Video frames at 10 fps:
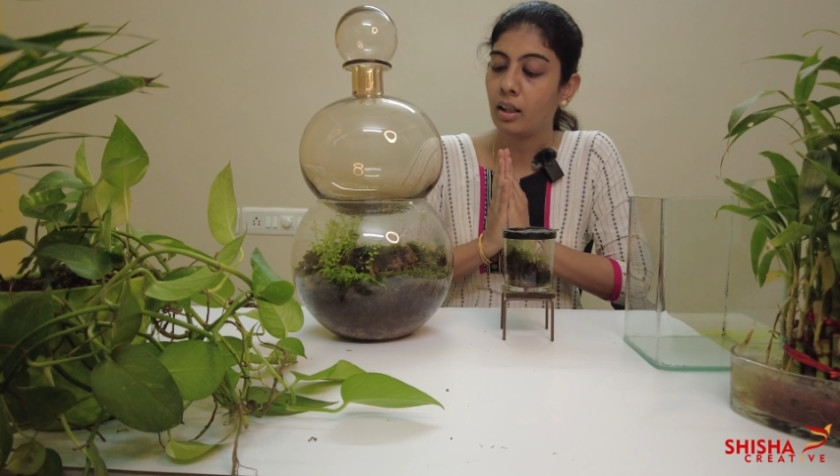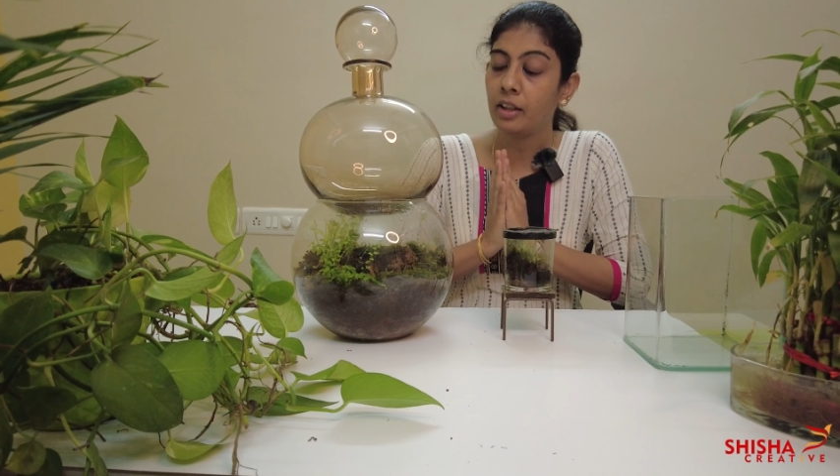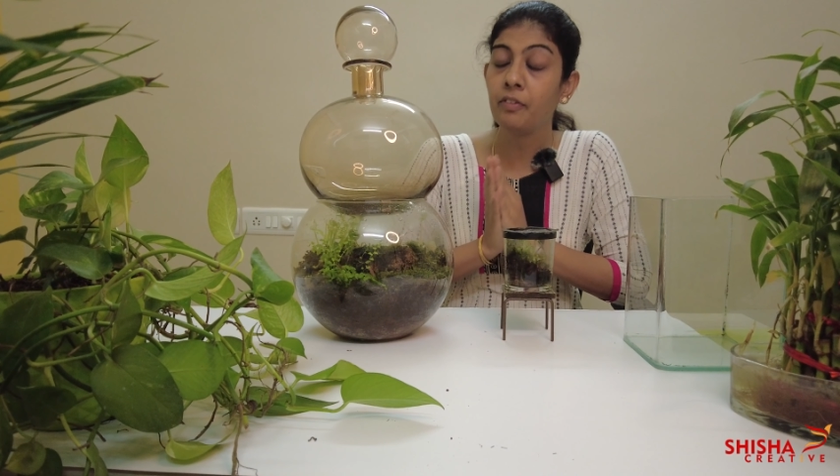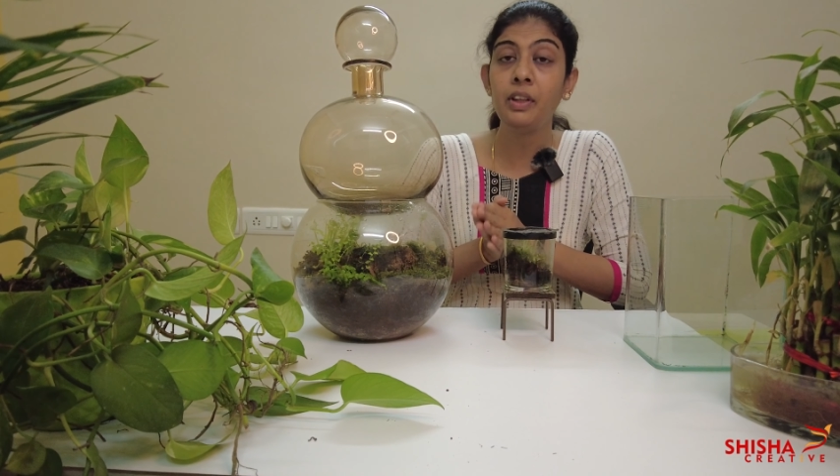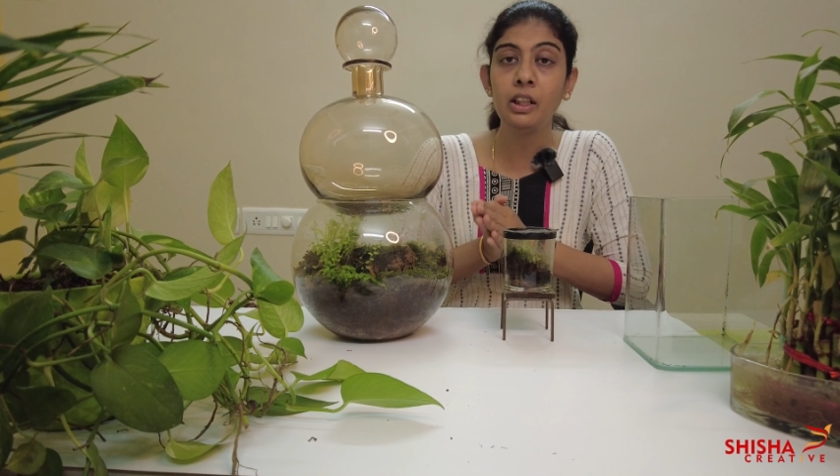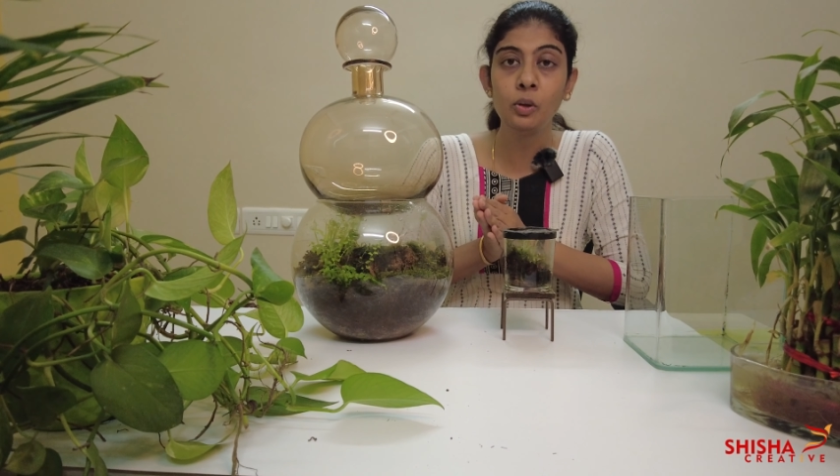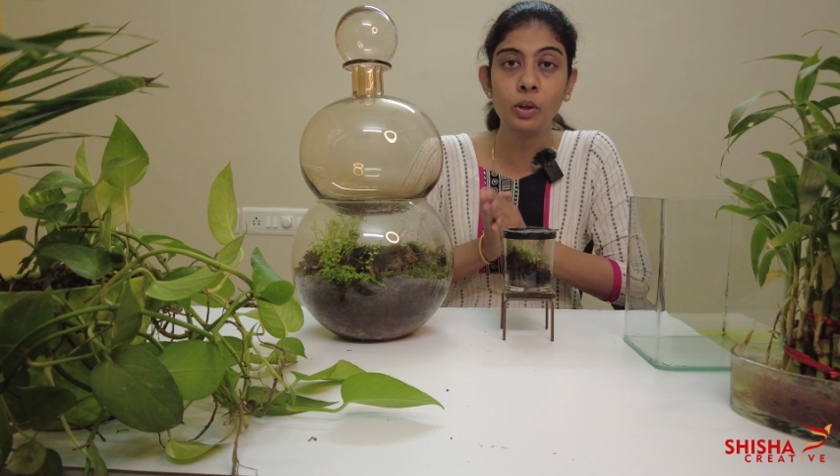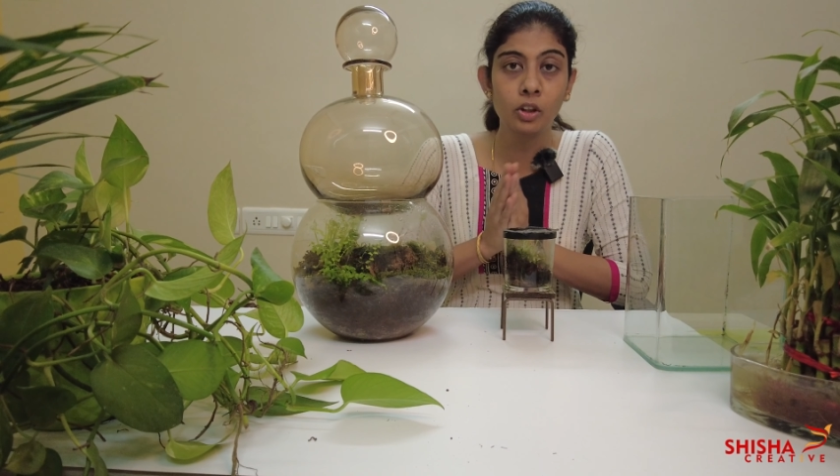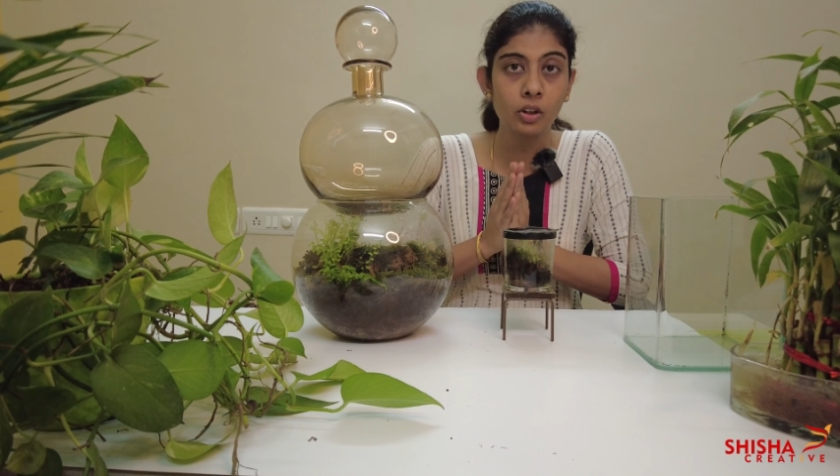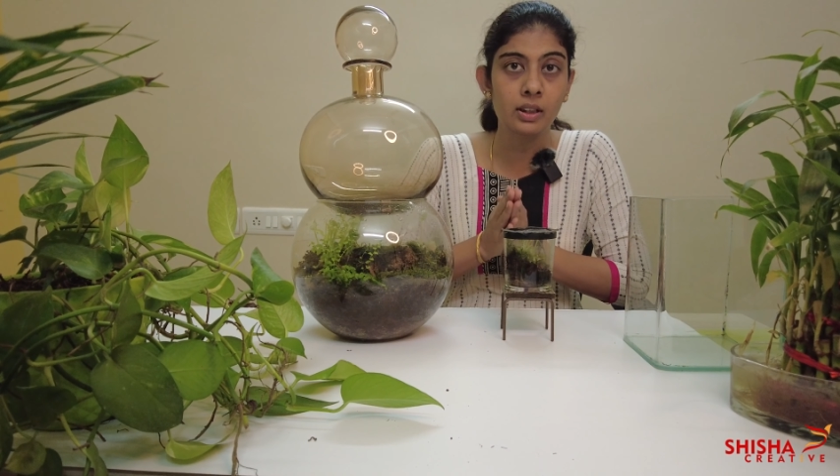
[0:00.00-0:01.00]
if we do
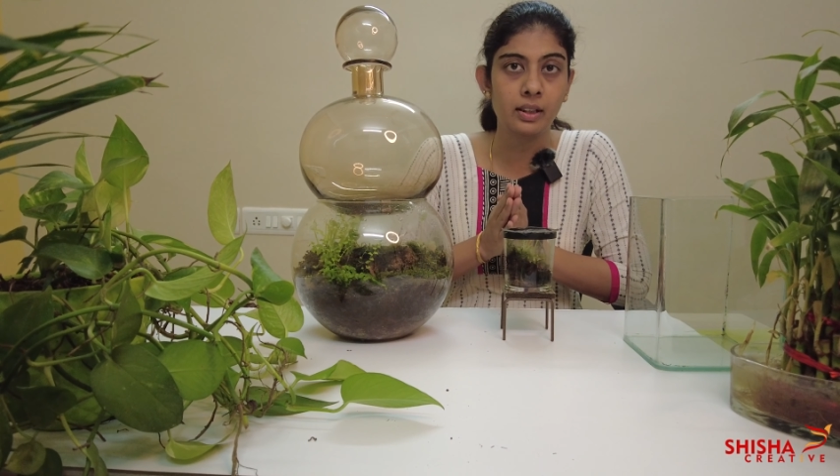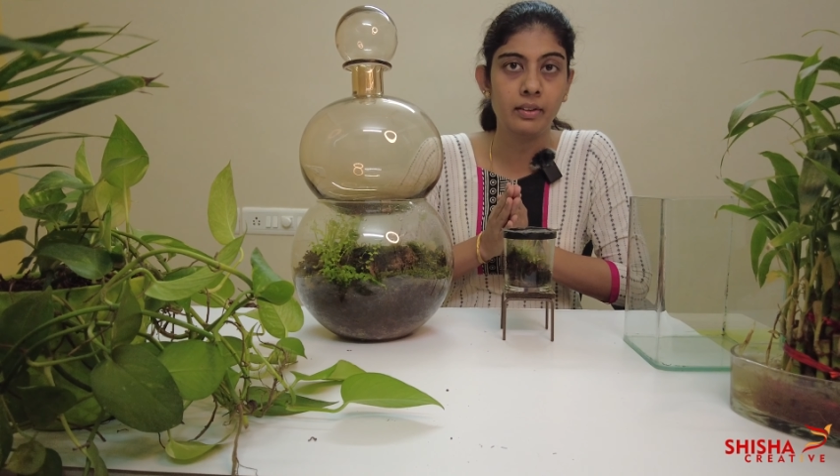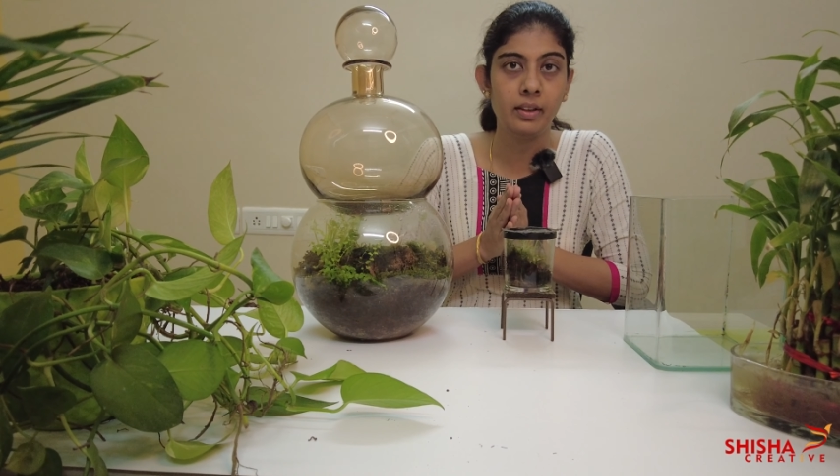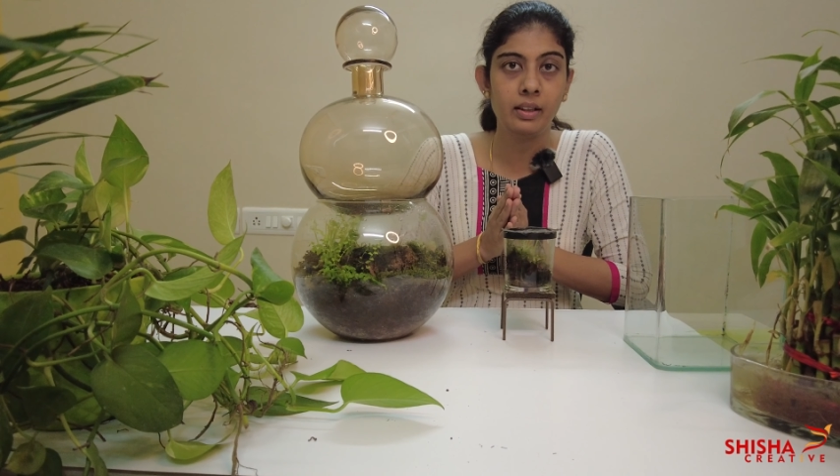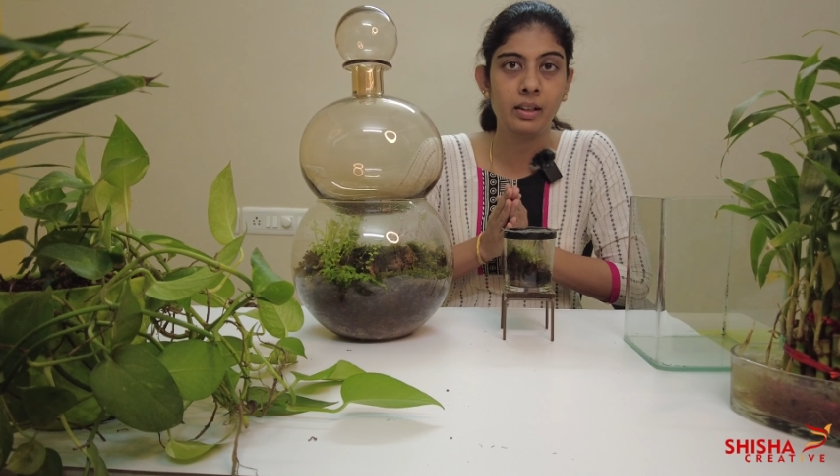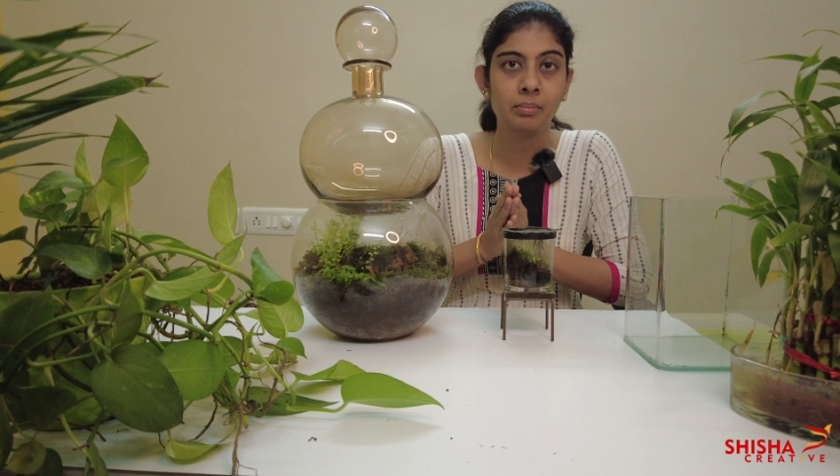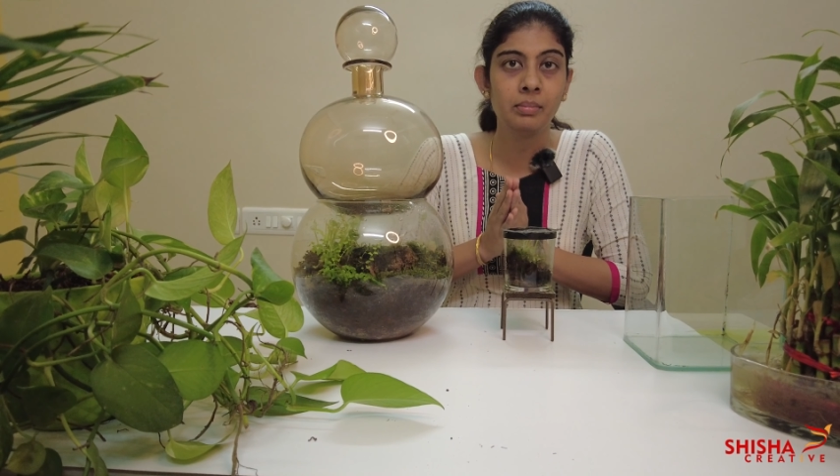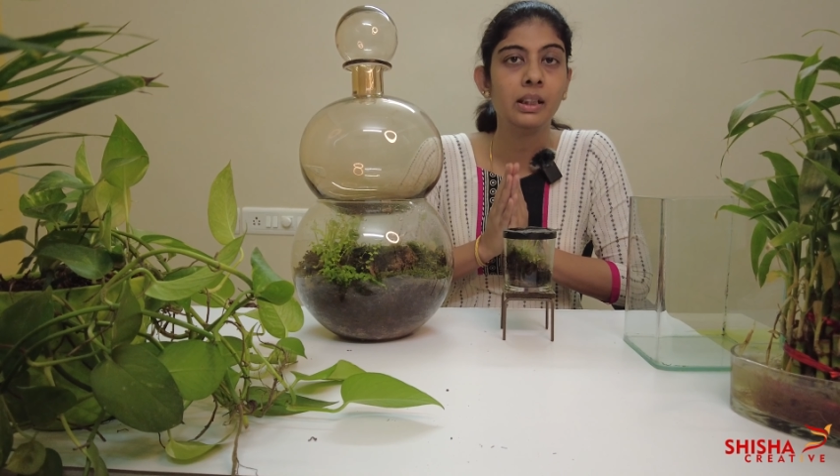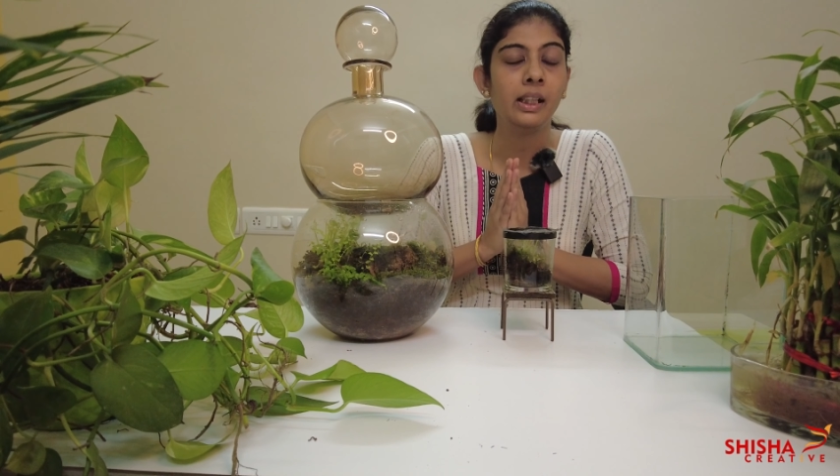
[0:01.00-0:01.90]
a good terrarium,